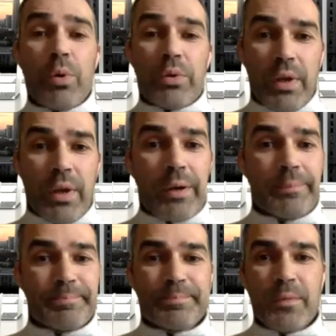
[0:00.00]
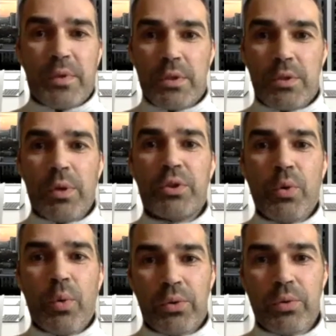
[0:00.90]
data. This is what you
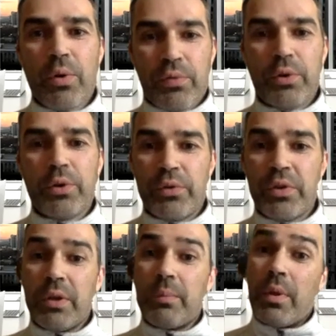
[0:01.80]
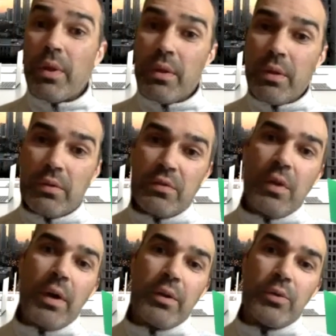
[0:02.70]
want to offer your team. And it's
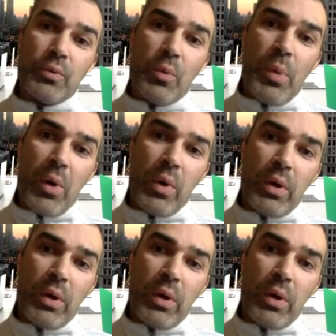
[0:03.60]
tied to what